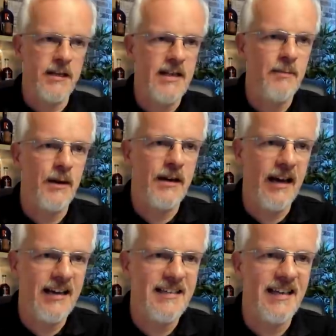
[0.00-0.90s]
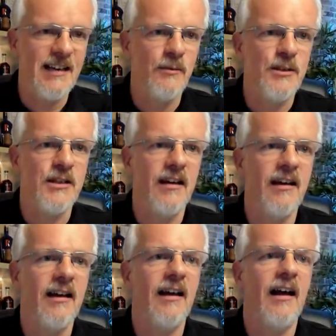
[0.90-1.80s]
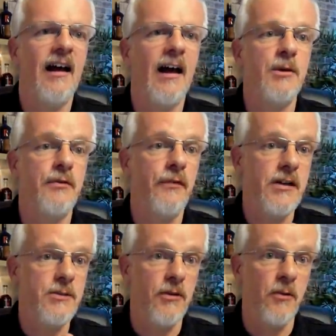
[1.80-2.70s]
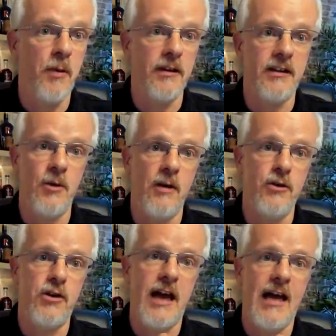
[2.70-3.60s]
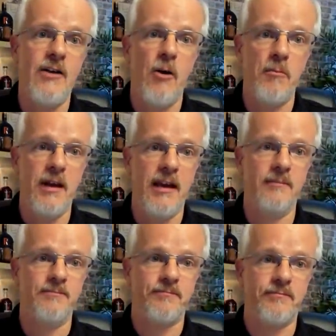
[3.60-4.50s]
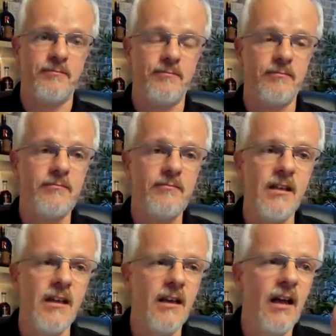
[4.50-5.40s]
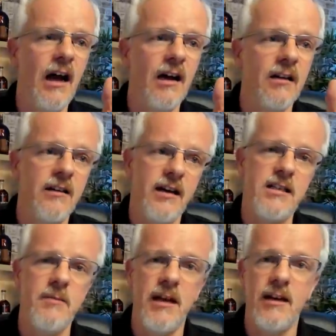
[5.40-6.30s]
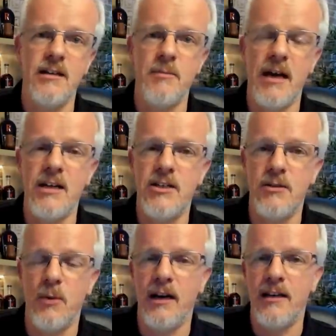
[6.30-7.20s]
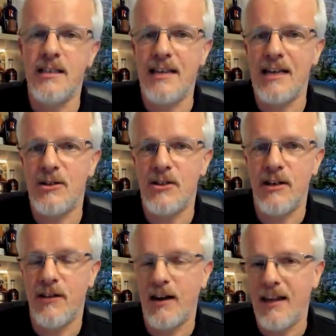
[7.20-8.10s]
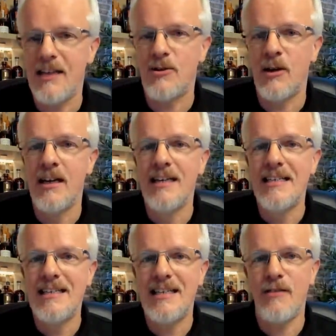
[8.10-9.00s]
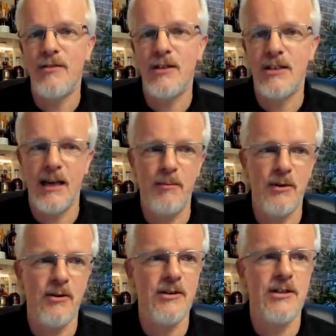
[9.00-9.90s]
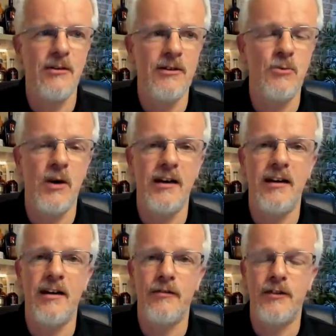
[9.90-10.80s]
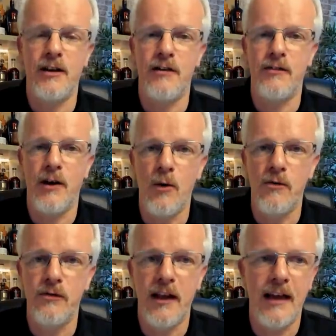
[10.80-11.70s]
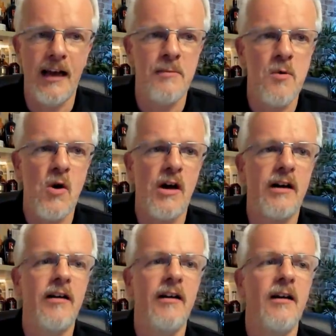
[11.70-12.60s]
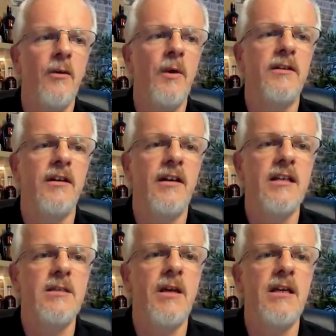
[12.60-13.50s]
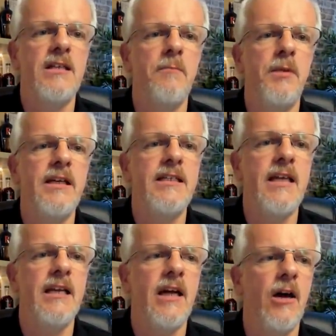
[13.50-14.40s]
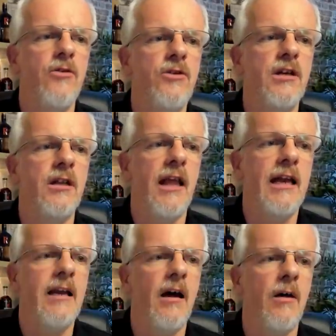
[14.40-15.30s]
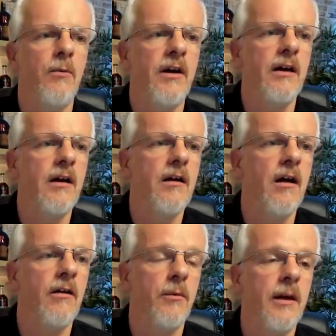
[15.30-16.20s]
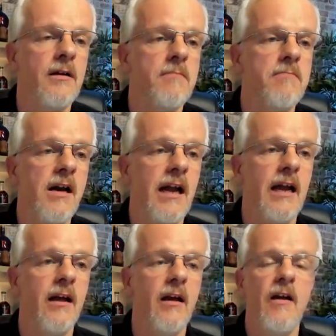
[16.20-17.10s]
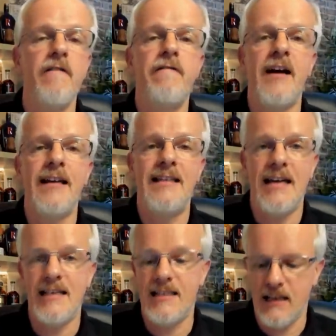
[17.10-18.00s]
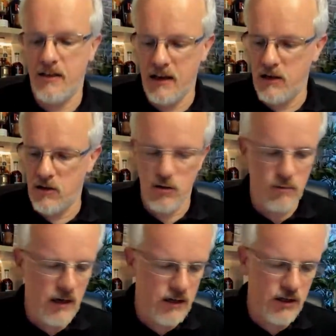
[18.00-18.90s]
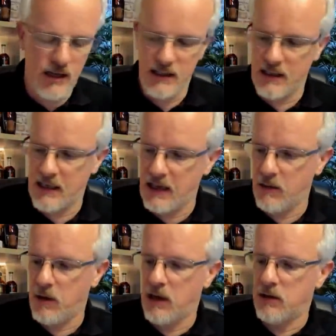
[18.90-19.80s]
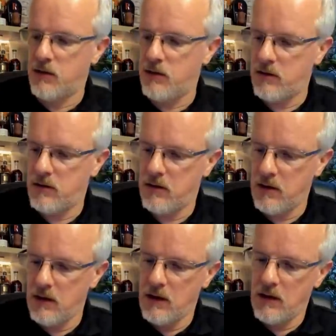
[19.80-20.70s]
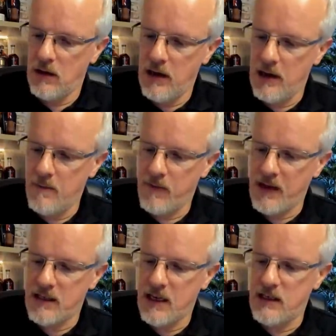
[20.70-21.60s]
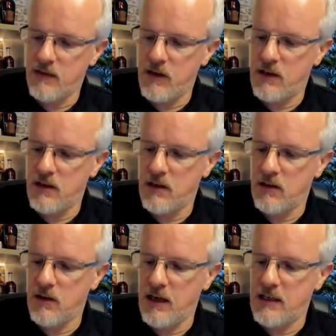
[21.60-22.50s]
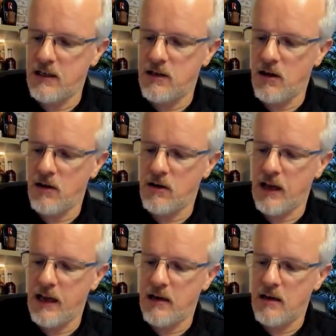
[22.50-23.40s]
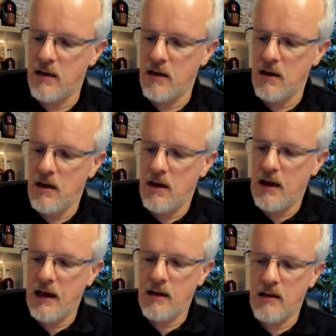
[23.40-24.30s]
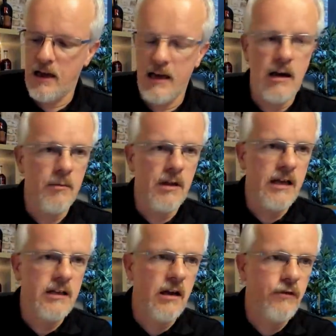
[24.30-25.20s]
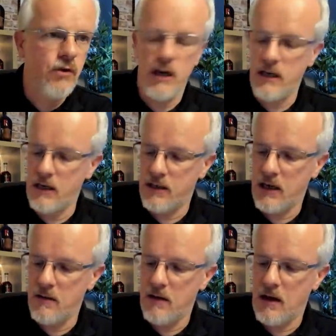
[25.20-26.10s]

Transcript: the Sniper King is in. I was first with Old Pulteney 12. You cannot be. Cressimir has managed to win 6 or 7. I think he's on 7 sniper coins now. He's won enough to cover a whole flight and more. Well done, Cressimir. He said, please send it out to Glenn Irving Murray. Fantastic. Thank you so much. That's exactly what I'll do. That's nice of you to donate it to our Glenn. Glenn, I'm glad if you're in here tonight.